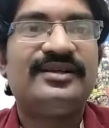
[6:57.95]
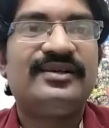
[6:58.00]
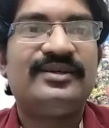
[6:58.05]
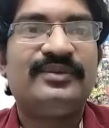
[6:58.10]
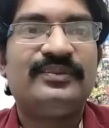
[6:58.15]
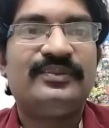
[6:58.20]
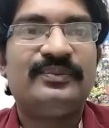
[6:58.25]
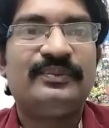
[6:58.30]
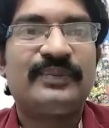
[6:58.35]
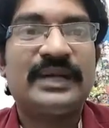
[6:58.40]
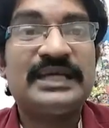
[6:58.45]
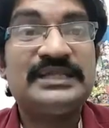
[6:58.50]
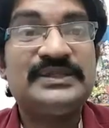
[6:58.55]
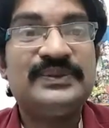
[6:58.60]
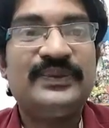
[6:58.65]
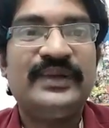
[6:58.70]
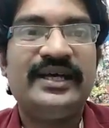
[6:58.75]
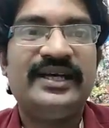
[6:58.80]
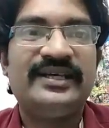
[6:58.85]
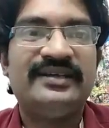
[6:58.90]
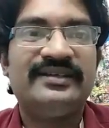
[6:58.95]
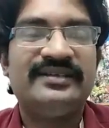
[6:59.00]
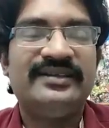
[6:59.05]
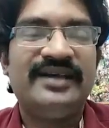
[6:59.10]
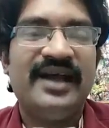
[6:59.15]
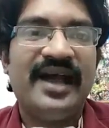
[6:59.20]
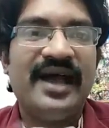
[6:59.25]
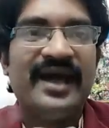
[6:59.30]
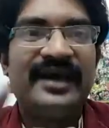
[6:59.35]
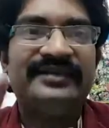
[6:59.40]
breastfeeding.
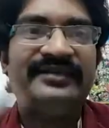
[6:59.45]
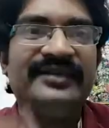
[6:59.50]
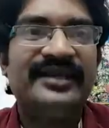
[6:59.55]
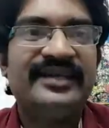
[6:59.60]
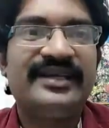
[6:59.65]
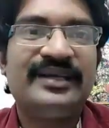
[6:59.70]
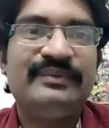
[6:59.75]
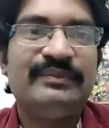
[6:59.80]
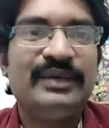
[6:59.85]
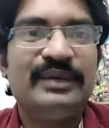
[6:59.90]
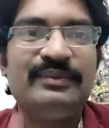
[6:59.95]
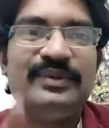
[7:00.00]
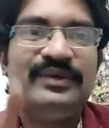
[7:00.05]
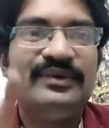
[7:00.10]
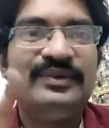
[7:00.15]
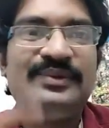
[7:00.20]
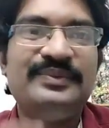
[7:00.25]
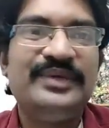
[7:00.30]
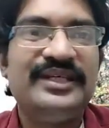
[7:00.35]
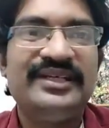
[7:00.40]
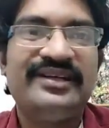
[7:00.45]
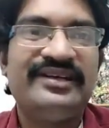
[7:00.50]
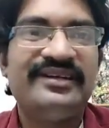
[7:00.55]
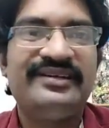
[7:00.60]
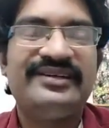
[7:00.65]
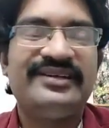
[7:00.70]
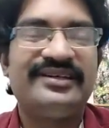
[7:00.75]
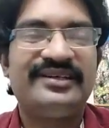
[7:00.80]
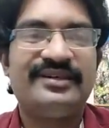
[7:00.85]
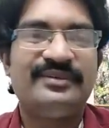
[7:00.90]
At that time baby will be
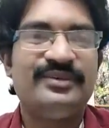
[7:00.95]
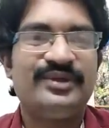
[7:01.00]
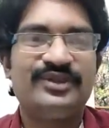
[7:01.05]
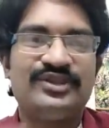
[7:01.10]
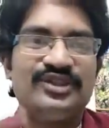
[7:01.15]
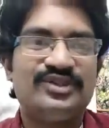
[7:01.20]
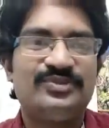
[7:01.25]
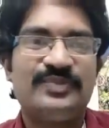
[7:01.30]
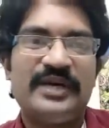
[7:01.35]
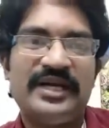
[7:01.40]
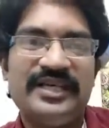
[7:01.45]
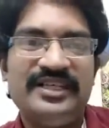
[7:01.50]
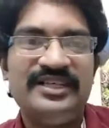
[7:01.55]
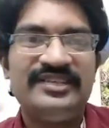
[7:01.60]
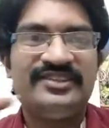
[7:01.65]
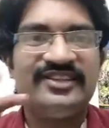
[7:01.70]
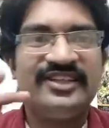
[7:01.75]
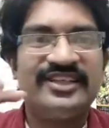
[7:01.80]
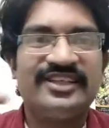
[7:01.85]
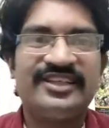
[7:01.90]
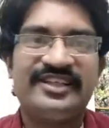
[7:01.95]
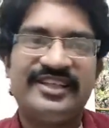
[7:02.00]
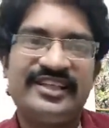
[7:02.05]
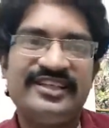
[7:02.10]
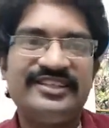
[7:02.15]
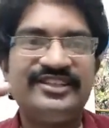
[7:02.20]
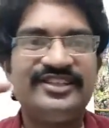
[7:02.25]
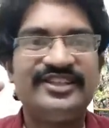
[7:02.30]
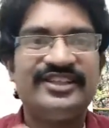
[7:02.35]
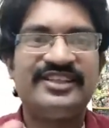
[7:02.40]
irritated because the spine is under
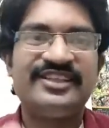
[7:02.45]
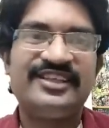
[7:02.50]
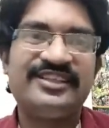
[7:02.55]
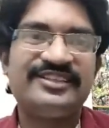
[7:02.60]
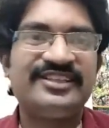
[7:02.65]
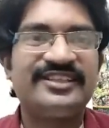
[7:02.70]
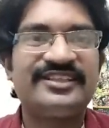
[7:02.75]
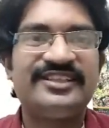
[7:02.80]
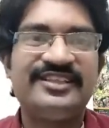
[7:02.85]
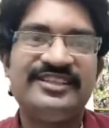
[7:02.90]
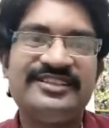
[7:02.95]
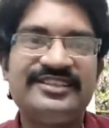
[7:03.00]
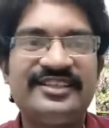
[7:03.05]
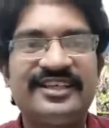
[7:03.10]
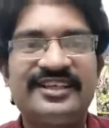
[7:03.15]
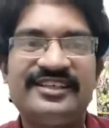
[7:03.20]
tension, the other things are under